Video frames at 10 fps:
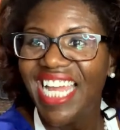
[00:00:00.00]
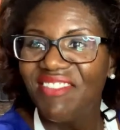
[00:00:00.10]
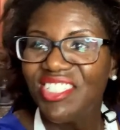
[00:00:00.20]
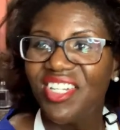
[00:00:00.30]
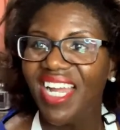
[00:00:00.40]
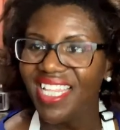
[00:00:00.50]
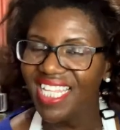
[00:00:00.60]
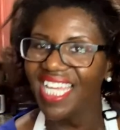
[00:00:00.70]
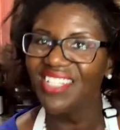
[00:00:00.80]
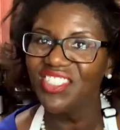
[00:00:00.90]
Did I ever try on
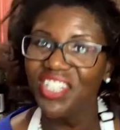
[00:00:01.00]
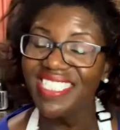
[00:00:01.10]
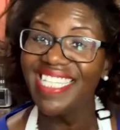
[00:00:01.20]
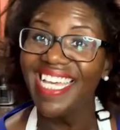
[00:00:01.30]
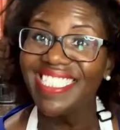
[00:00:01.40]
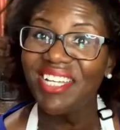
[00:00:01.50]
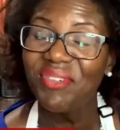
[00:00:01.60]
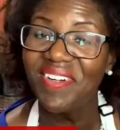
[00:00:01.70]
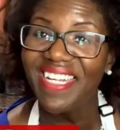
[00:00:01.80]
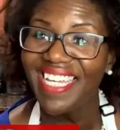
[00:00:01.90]
the yellow dress? Yes, I
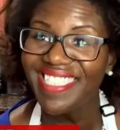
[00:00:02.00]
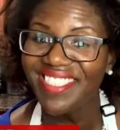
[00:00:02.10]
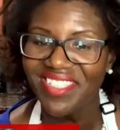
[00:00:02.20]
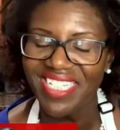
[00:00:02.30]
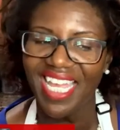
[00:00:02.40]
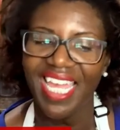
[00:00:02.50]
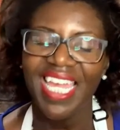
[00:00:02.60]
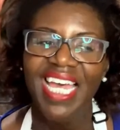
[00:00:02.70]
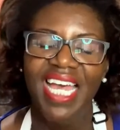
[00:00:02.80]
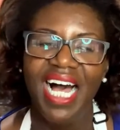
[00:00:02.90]
wore it
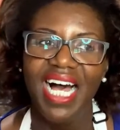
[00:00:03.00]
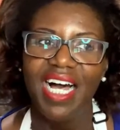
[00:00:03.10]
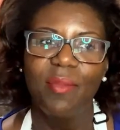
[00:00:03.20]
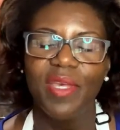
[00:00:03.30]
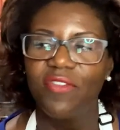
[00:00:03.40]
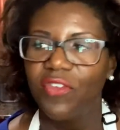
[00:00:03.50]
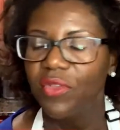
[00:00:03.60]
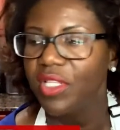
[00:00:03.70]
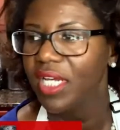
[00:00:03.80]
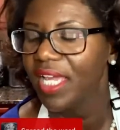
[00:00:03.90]
yesterday. Um, if
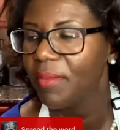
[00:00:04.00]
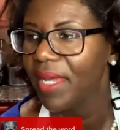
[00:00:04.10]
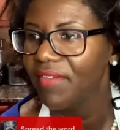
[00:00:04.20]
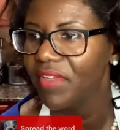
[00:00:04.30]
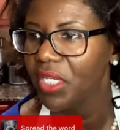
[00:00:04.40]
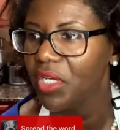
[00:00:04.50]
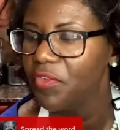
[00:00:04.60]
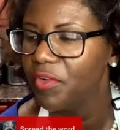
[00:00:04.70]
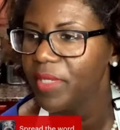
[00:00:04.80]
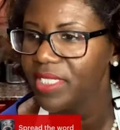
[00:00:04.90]
you look at my
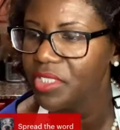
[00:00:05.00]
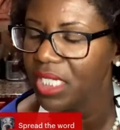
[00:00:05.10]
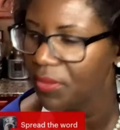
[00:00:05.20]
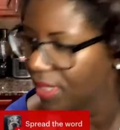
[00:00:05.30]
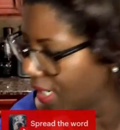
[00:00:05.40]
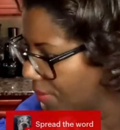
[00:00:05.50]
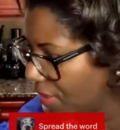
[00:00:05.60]
video from yesterday, what did